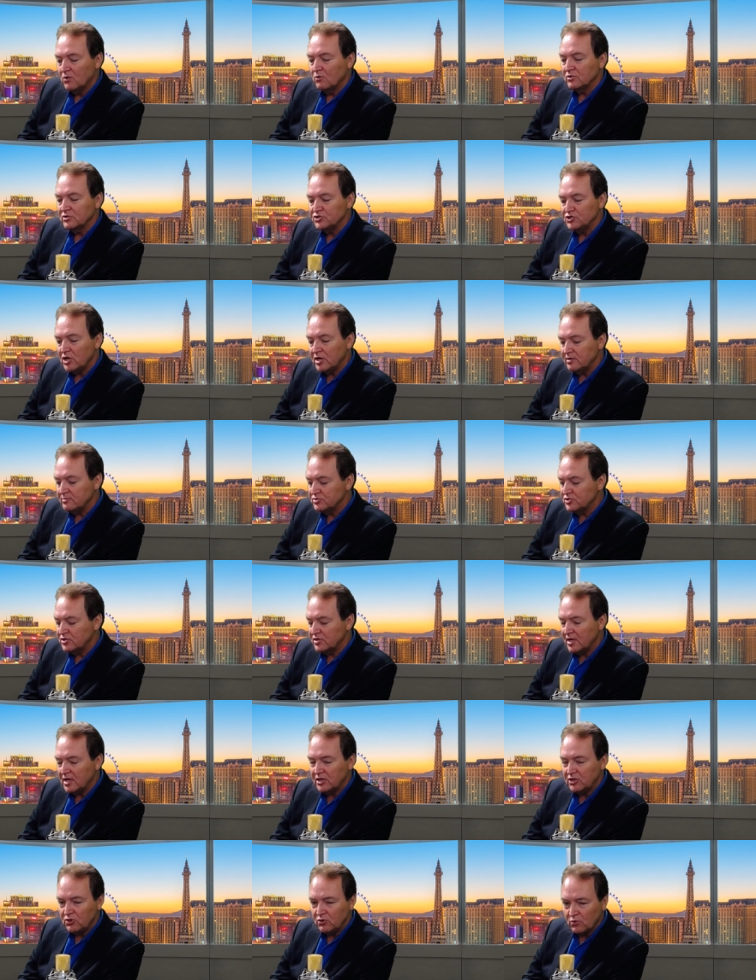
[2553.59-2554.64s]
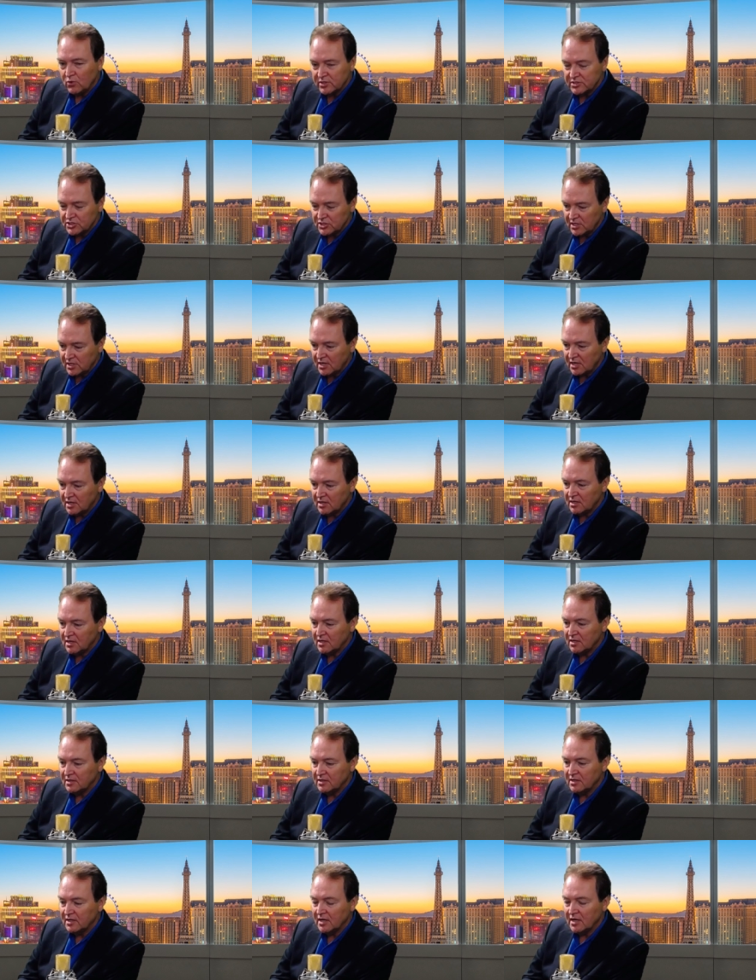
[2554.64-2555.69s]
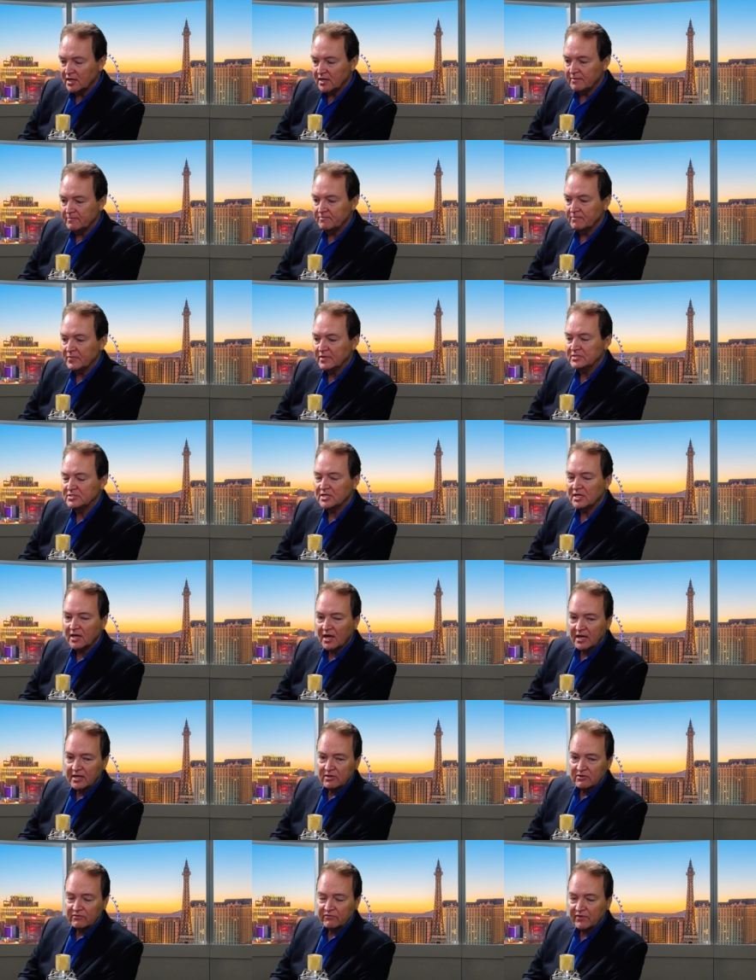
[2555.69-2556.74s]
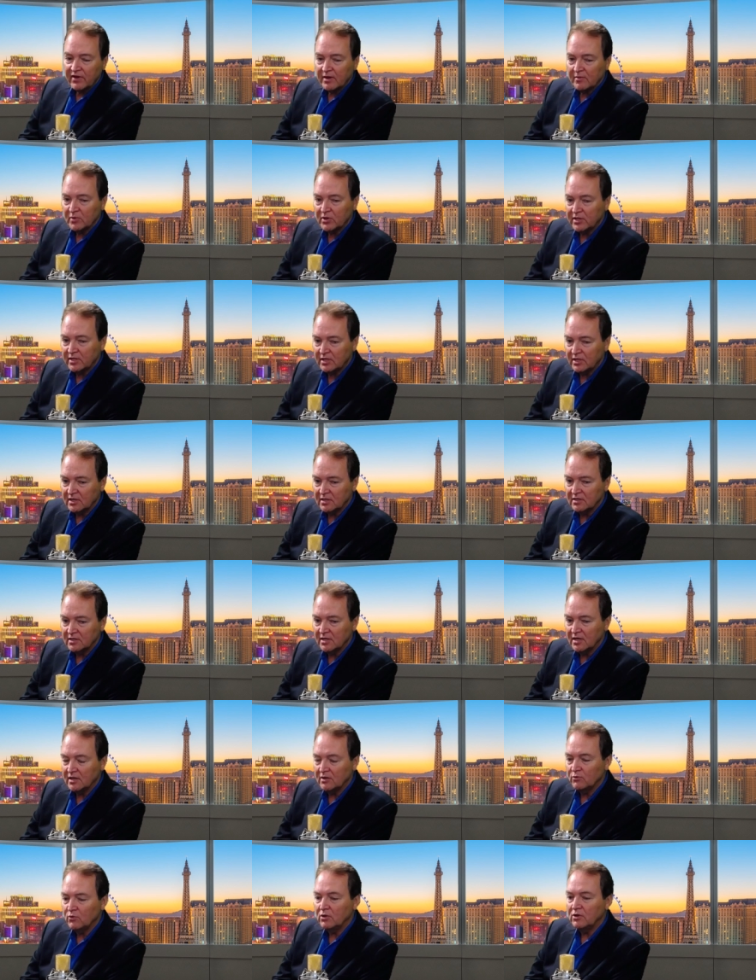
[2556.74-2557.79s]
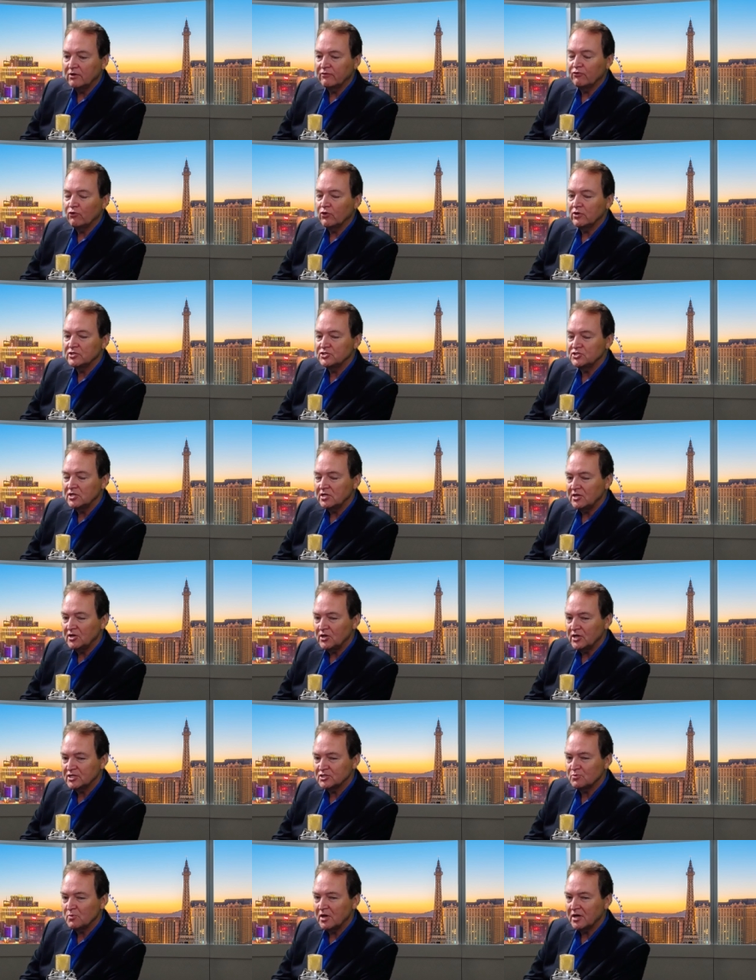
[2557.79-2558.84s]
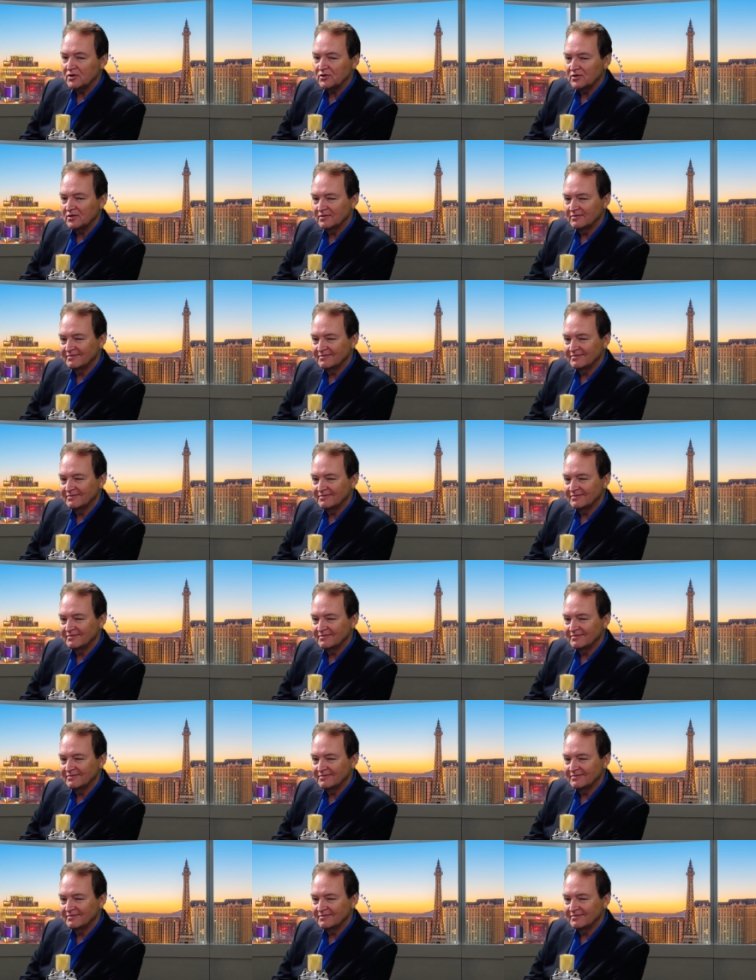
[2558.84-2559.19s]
Well, James, thank you once again, and say hi to the family, and we'll look forward to seeing you next month.